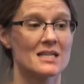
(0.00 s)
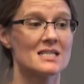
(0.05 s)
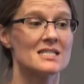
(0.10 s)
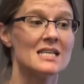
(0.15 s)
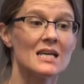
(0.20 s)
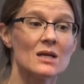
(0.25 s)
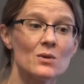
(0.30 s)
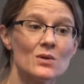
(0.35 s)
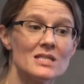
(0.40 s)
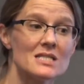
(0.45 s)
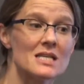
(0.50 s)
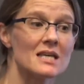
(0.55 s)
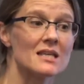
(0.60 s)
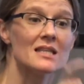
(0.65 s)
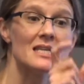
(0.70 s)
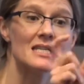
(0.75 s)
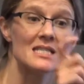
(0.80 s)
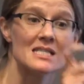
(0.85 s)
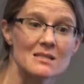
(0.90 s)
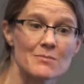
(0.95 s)
Sequencing
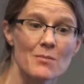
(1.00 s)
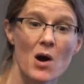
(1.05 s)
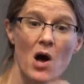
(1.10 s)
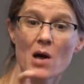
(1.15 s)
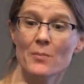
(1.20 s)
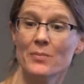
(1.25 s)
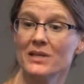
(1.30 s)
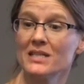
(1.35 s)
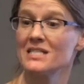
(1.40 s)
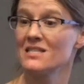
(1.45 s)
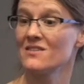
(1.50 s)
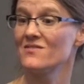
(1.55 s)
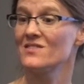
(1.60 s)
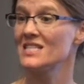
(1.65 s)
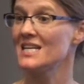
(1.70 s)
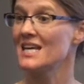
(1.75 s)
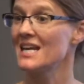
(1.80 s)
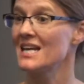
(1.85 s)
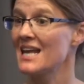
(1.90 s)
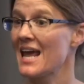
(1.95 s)
these small bits of
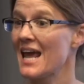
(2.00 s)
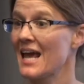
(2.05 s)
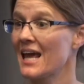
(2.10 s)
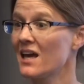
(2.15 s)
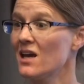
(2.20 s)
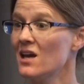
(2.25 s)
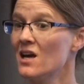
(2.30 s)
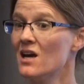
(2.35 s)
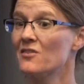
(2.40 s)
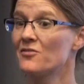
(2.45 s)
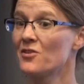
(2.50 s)
DNA